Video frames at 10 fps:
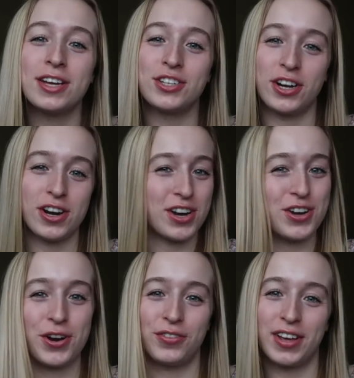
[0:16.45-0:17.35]
turn on your
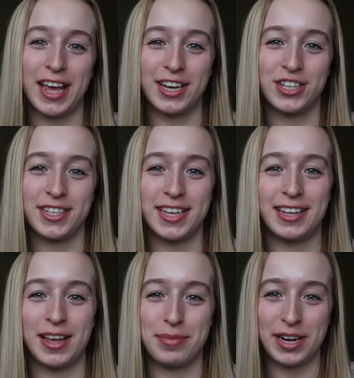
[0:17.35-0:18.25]
notifications,
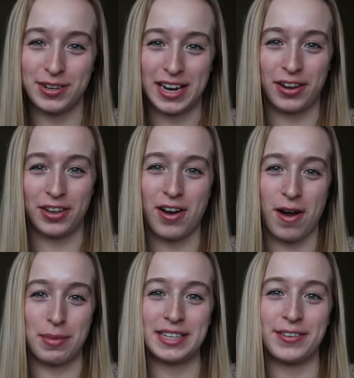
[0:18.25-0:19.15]
and let me know down in the
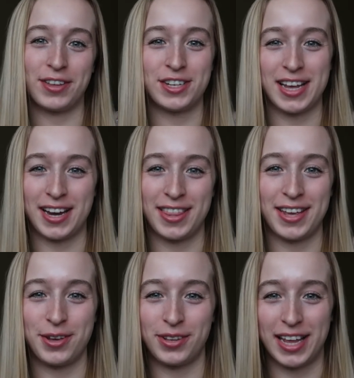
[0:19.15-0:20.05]
comments if there's
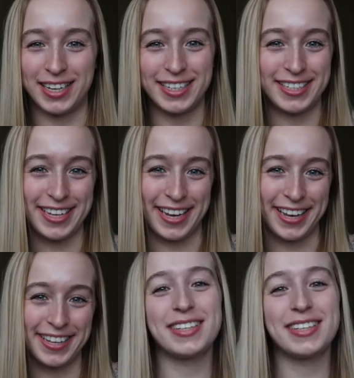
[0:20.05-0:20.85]
anything you'd like to see.